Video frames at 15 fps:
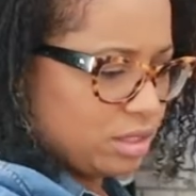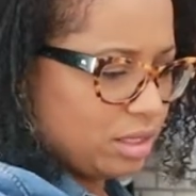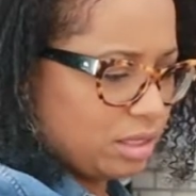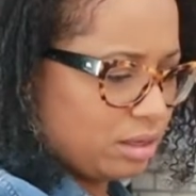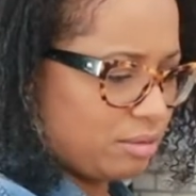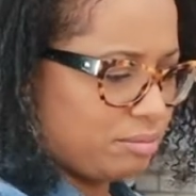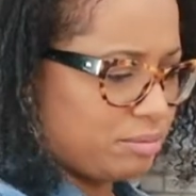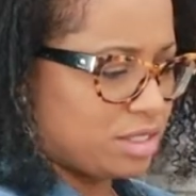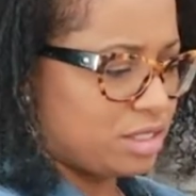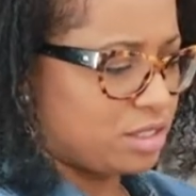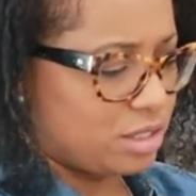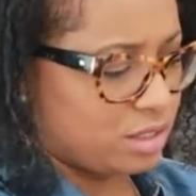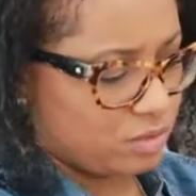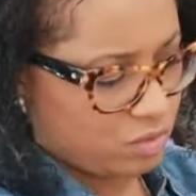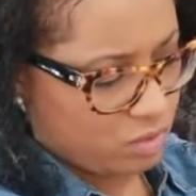I'm
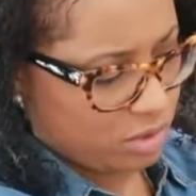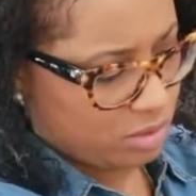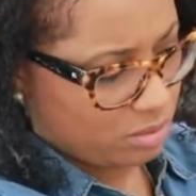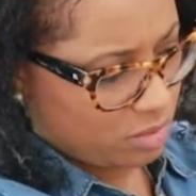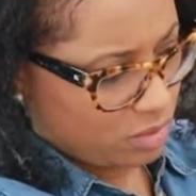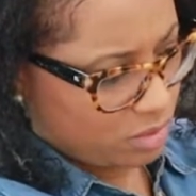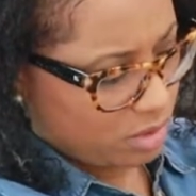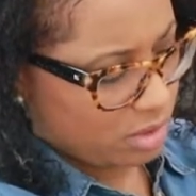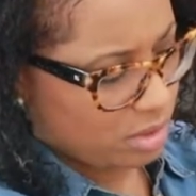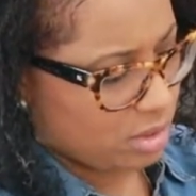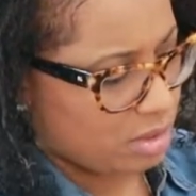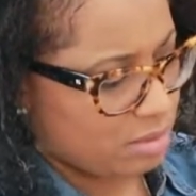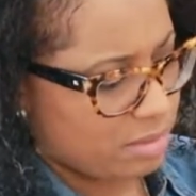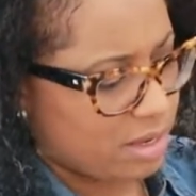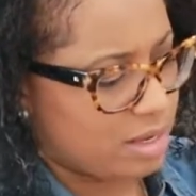missing one more,
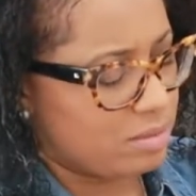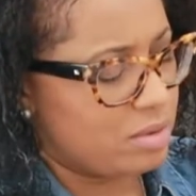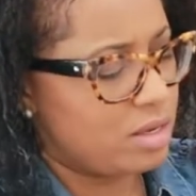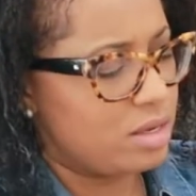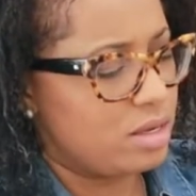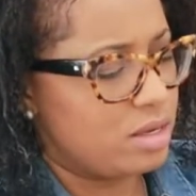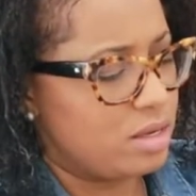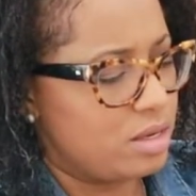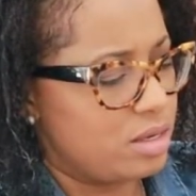maybe.